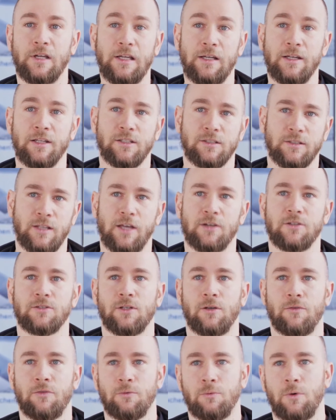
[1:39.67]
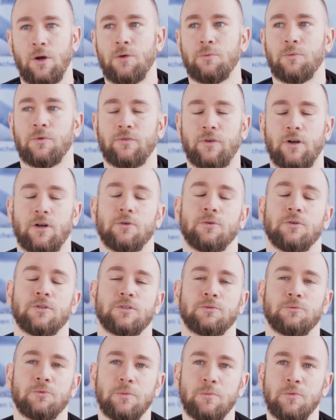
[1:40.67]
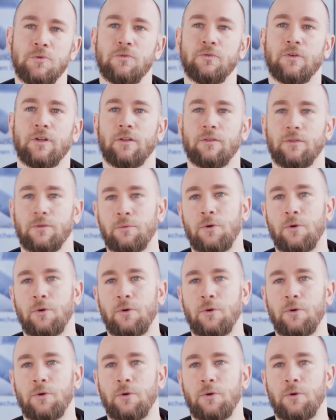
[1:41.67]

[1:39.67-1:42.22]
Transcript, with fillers: healing status of the wound without removing